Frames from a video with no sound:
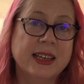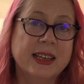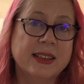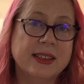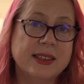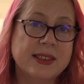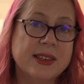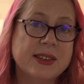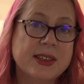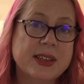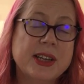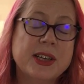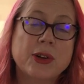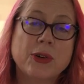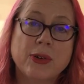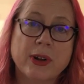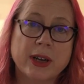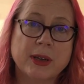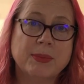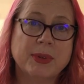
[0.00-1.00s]
This is an
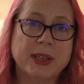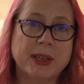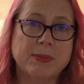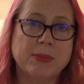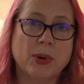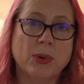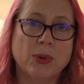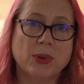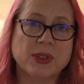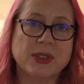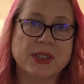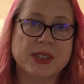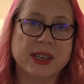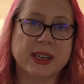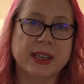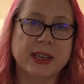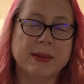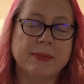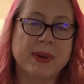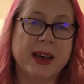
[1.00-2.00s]
incredibly important
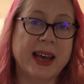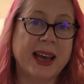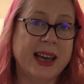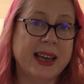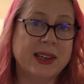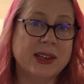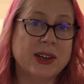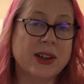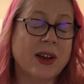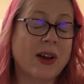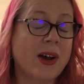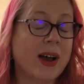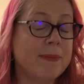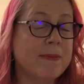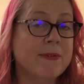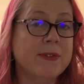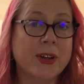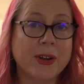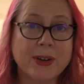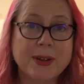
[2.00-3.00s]
scheme, and I'm
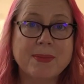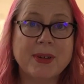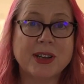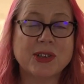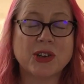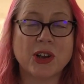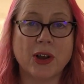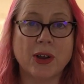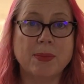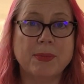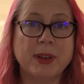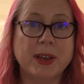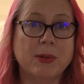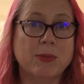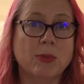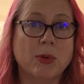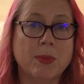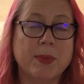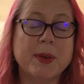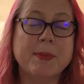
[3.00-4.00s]
very much hoping
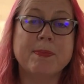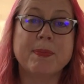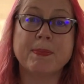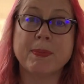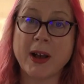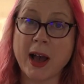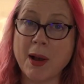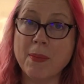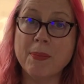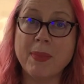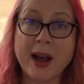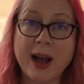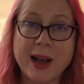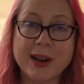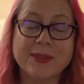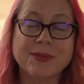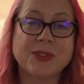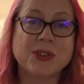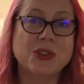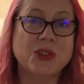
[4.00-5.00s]
will become part
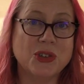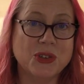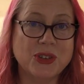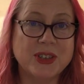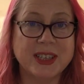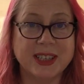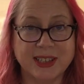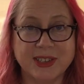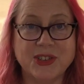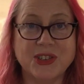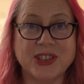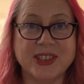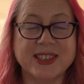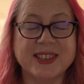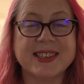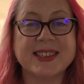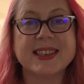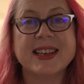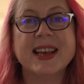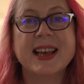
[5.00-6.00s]
of the due
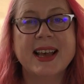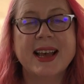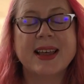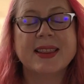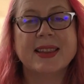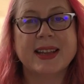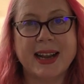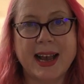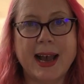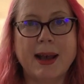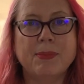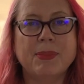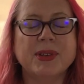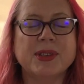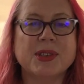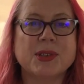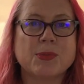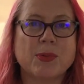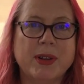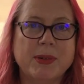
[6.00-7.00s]
diligence that
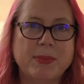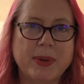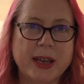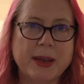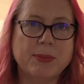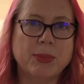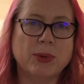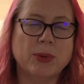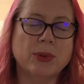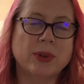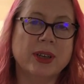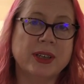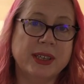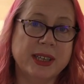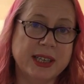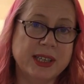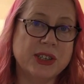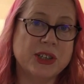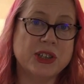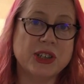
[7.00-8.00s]
happens when people
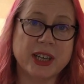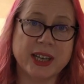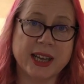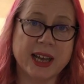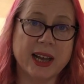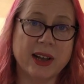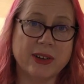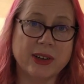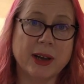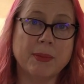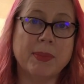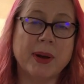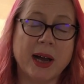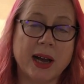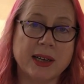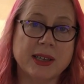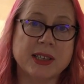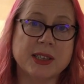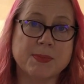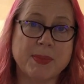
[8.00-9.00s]
need to check out a
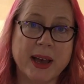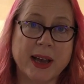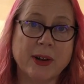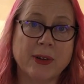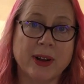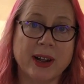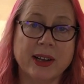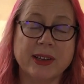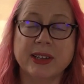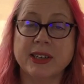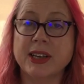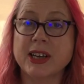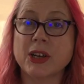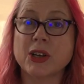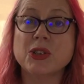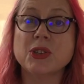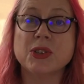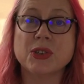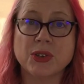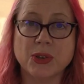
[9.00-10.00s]
partner's background and are
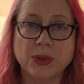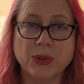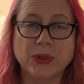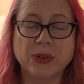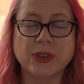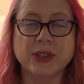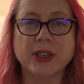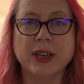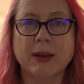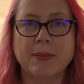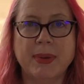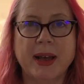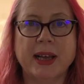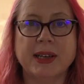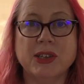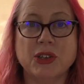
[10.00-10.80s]
concerned about